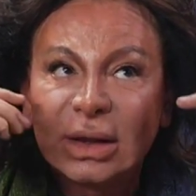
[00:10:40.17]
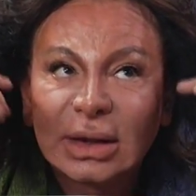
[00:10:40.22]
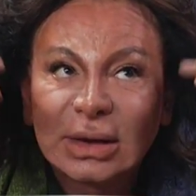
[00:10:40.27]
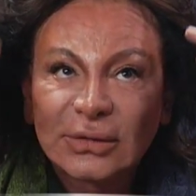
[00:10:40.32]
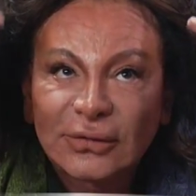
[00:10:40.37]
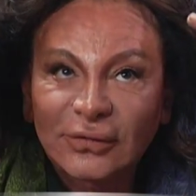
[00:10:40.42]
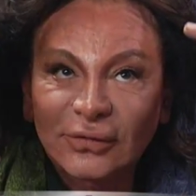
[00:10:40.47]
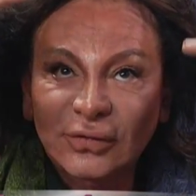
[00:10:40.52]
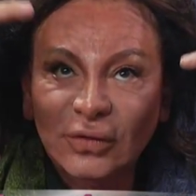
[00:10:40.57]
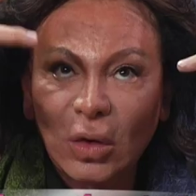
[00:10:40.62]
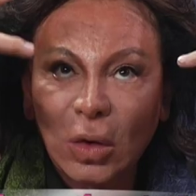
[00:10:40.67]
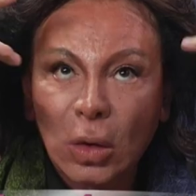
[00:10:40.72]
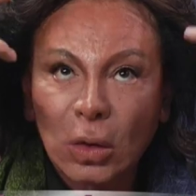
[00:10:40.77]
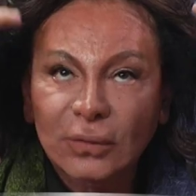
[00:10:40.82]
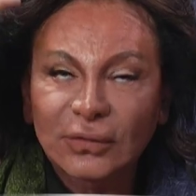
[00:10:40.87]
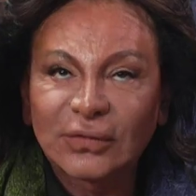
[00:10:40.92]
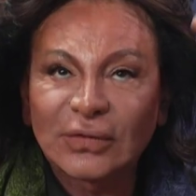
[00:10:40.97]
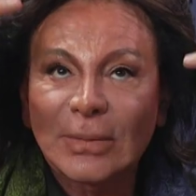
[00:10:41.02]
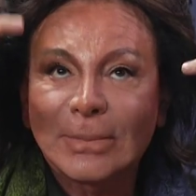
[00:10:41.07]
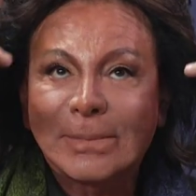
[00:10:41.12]

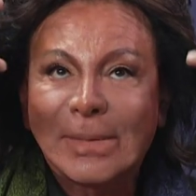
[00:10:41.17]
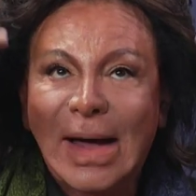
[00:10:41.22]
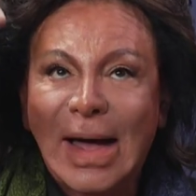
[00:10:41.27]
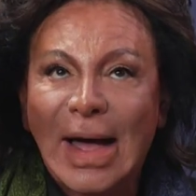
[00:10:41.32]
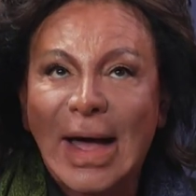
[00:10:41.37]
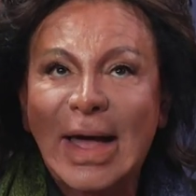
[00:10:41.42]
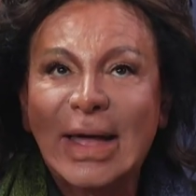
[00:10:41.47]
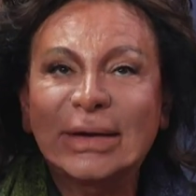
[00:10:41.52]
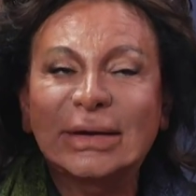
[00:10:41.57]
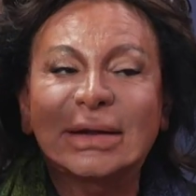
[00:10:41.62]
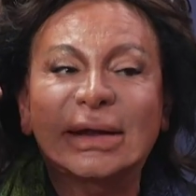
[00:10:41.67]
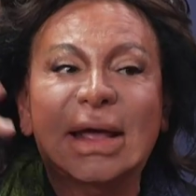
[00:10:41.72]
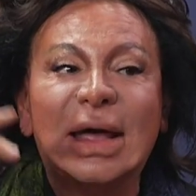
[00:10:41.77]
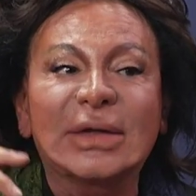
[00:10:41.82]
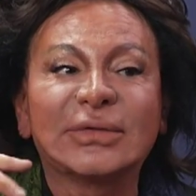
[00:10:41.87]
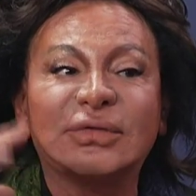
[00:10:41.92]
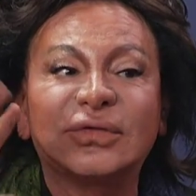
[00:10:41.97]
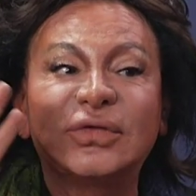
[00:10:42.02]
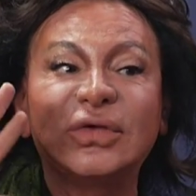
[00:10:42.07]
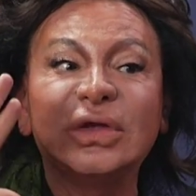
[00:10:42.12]
So the mind
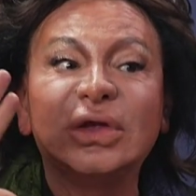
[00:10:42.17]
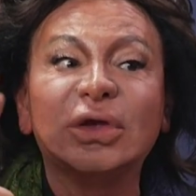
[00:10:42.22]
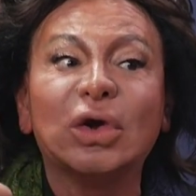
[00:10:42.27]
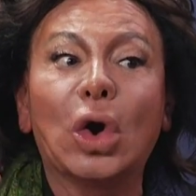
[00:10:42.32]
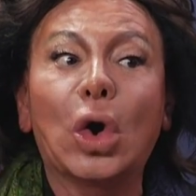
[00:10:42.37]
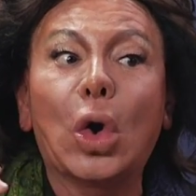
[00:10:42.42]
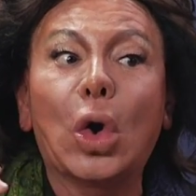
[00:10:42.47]
can see